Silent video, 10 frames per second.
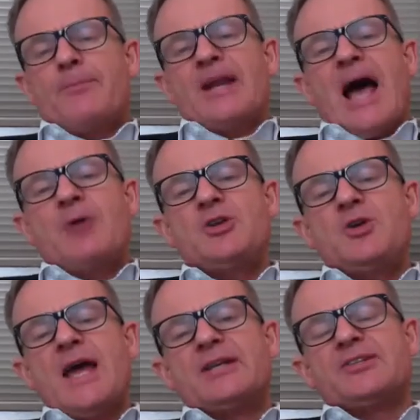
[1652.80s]
But how
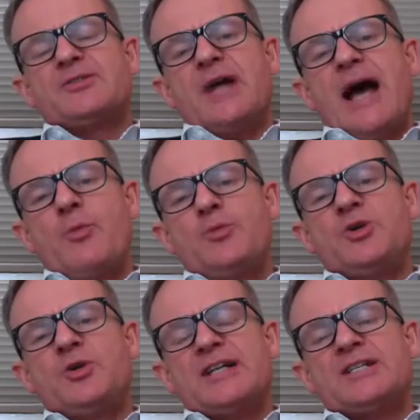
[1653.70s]
would
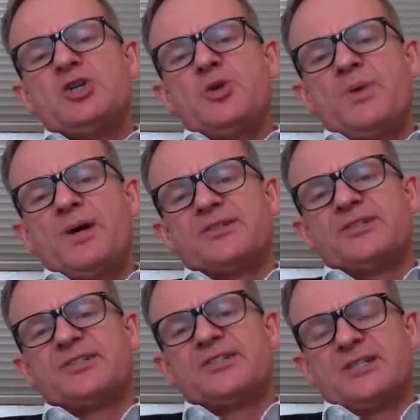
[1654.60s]
you get a new
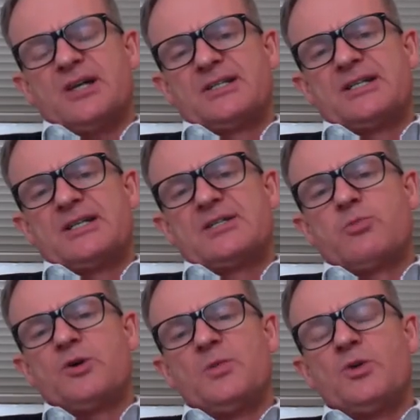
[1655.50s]
person started?
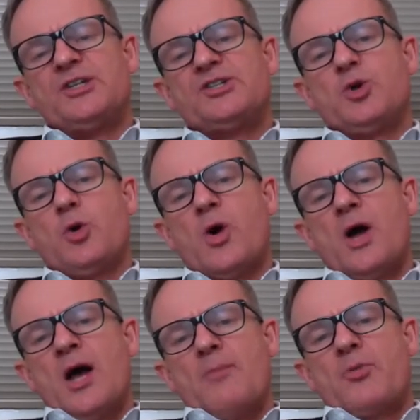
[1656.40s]
What is your
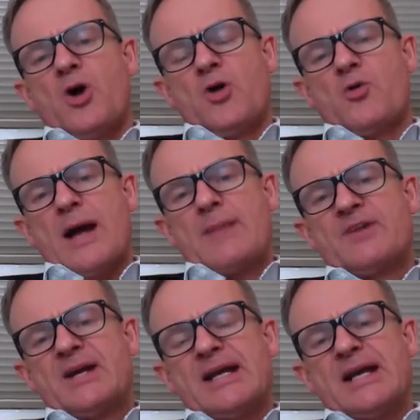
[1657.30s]
program
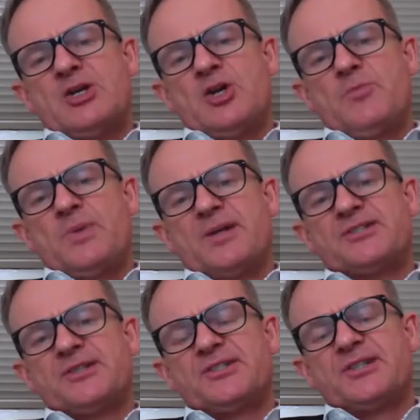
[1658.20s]
for getting a new
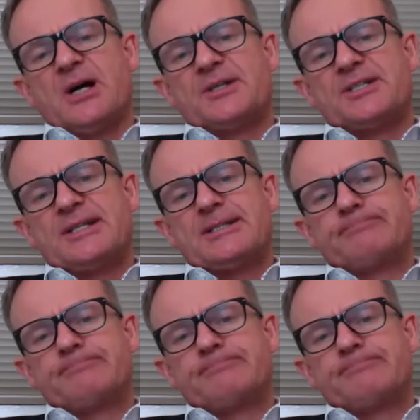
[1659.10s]
person started?